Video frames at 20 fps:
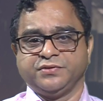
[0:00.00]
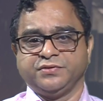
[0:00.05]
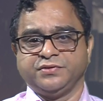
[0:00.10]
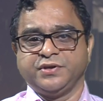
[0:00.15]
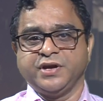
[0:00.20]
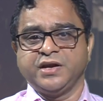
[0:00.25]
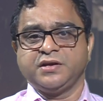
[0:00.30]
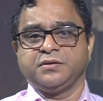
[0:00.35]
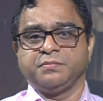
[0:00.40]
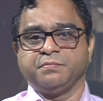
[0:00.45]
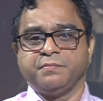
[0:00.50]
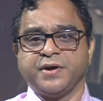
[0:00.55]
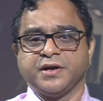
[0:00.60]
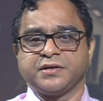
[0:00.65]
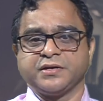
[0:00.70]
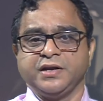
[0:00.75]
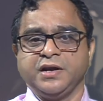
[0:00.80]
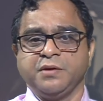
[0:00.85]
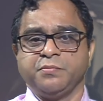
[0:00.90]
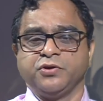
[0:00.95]
that
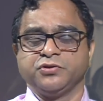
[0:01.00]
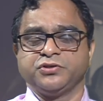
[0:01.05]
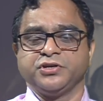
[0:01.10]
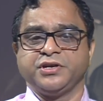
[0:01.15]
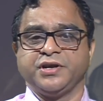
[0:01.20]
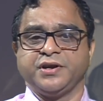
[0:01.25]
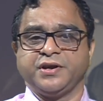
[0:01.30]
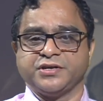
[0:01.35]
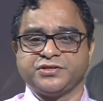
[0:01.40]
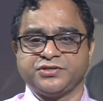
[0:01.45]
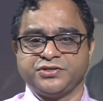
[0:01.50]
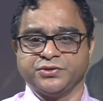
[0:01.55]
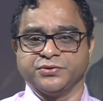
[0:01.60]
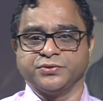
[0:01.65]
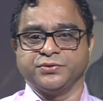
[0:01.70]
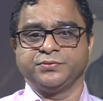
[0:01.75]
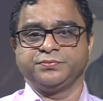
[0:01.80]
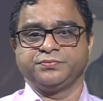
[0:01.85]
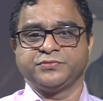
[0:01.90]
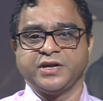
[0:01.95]
maternal mortality
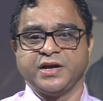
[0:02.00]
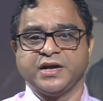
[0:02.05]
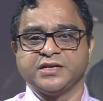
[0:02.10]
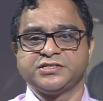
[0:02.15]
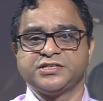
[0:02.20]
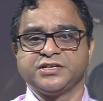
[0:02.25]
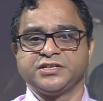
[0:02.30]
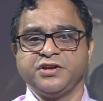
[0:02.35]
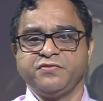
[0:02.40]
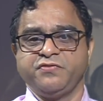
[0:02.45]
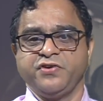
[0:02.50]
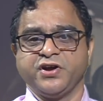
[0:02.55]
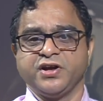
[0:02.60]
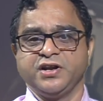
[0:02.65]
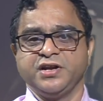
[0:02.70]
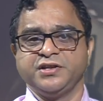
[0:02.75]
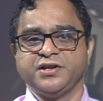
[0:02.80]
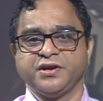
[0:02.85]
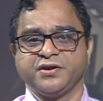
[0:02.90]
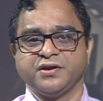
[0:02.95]
ratio has
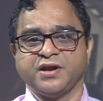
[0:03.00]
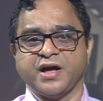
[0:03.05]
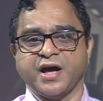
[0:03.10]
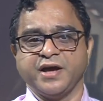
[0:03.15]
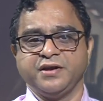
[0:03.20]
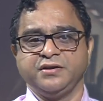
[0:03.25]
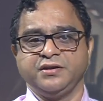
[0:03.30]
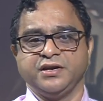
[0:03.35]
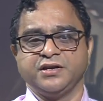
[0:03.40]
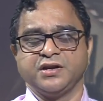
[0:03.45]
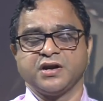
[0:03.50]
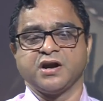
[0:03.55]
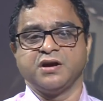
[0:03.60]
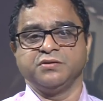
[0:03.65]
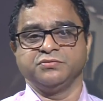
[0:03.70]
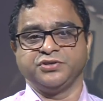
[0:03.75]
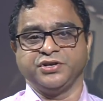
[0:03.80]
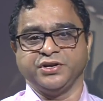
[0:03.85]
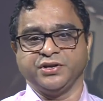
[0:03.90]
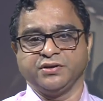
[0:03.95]
significantly declined in the
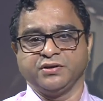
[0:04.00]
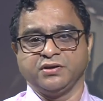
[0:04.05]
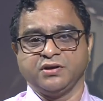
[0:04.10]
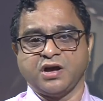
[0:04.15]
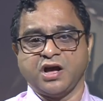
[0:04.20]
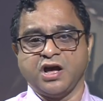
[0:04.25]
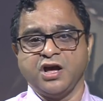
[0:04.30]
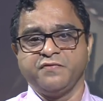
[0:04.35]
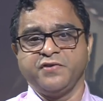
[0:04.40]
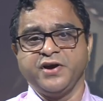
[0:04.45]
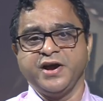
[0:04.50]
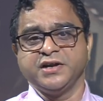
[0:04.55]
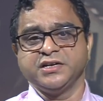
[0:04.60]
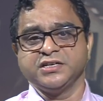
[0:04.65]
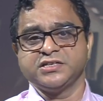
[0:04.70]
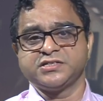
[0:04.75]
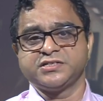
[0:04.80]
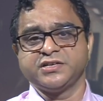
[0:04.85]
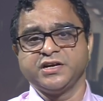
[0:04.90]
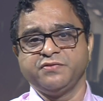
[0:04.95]
country. However, it
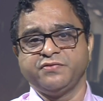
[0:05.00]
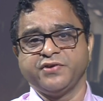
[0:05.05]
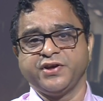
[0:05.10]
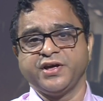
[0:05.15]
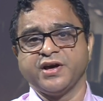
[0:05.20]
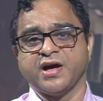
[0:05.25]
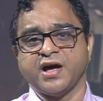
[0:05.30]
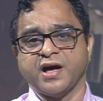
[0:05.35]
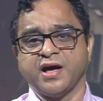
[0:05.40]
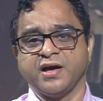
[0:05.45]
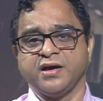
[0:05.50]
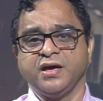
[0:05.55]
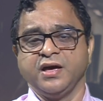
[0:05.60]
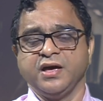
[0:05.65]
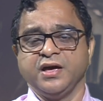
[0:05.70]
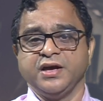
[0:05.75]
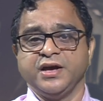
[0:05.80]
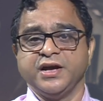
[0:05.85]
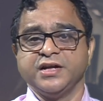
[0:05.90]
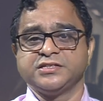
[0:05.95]
is still very high
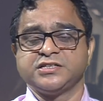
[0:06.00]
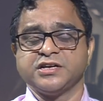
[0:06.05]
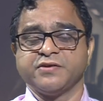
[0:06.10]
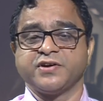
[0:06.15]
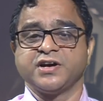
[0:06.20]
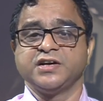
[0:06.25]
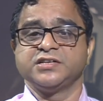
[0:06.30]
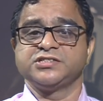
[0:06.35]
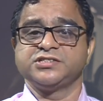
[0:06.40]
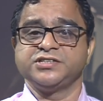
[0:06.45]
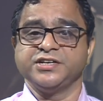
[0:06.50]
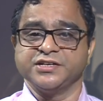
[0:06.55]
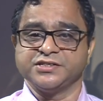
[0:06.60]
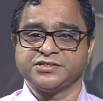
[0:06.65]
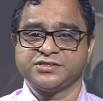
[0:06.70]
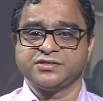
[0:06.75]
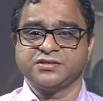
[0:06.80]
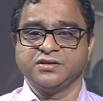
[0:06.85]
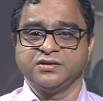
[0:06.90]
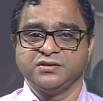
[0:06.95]
in several
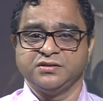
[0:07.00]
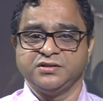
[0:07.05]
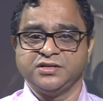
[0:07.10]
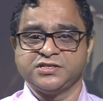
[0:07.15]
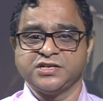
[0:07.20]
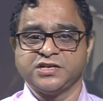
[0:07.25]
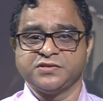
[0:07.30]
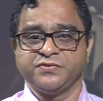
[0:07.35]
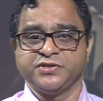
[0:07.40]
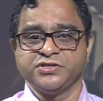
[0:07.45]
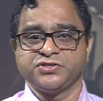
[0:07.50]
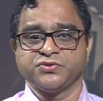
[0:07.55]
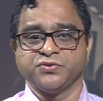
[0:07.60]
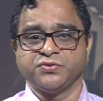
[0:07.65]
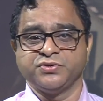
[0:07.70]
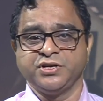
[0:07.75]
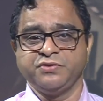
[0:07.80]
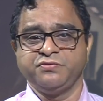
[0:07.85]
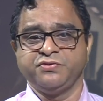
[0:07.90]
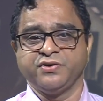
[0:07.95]
states. This has been
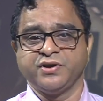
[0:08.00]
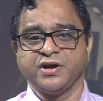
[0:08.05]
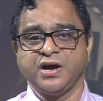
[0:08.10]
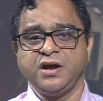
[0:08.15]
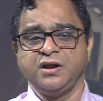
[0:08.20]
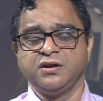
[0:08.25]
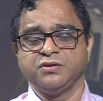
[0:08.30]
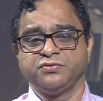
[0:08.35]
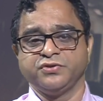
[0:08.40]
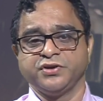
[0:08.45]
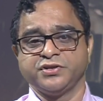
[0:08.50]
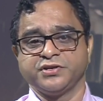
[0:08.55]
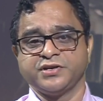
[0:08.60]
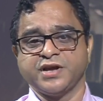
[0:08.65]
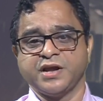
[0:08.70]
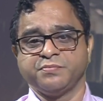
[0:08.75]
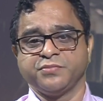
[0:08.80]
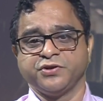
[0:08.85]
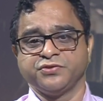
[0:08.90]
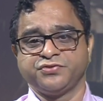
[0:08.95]
shown in figure
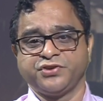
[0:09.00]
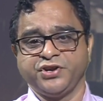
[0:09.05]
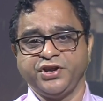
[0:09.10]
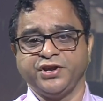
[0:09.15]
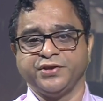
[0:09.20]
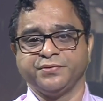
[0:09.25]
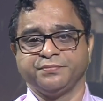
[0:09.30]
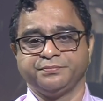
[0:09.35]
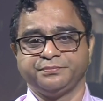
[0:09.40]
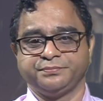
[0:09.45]
29.3.